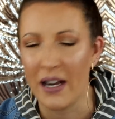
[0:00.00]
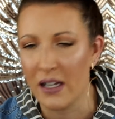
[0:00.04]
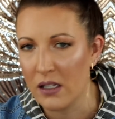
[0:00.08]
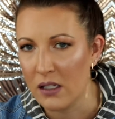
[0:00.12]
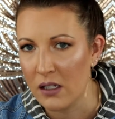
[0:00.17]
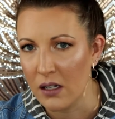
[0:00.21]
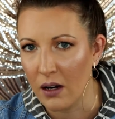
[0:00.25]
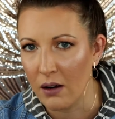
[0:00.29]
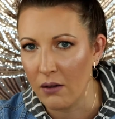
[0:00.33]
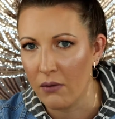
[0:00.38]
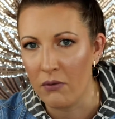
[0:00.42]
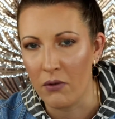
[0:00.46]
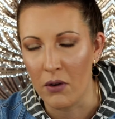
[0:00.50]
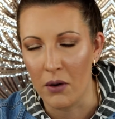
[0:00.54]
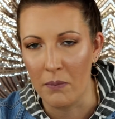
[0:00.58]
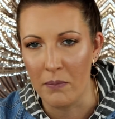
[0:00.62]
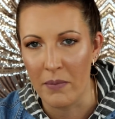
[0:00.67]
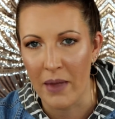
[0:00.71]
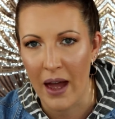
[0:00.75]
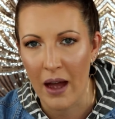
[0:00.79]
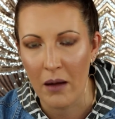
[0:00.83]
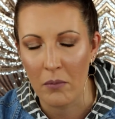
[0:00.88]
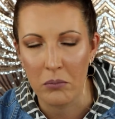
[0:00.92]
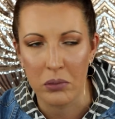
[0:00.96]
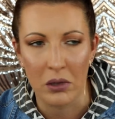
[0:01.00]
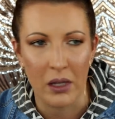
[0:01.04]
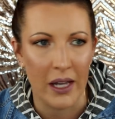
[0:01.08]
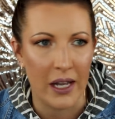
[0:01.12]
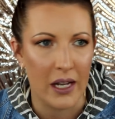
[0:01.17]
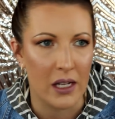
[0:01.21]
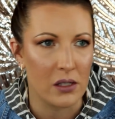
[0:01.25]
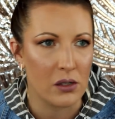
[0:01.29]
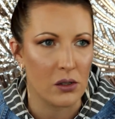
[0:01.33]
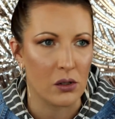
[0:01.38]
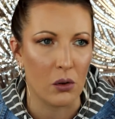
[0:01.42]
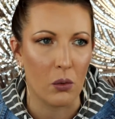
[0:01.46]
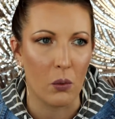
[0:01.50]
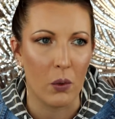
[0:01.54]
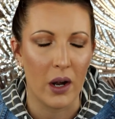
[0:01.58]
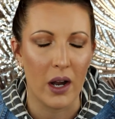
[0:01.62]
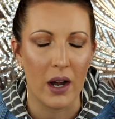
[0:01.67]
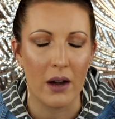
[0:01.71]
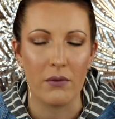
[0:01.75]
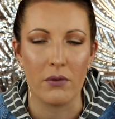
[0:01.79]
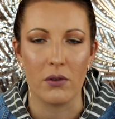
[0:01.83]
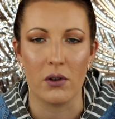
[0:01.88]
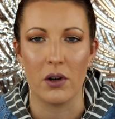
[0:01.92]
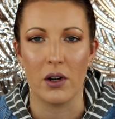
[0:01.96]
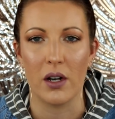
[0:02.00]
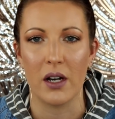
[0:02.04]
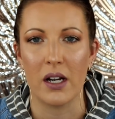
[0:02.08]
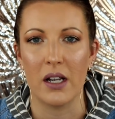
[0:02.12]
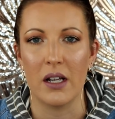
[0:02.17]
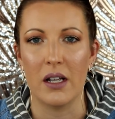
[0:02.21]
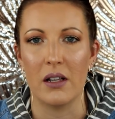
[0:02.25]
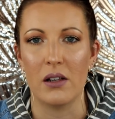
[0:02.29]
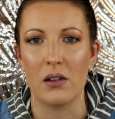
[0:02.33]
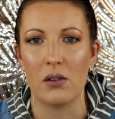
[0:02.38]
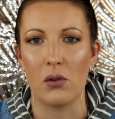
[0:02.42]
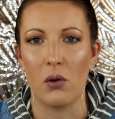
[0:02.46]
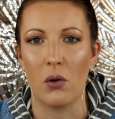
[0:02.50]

stuff from that place or whatever it is,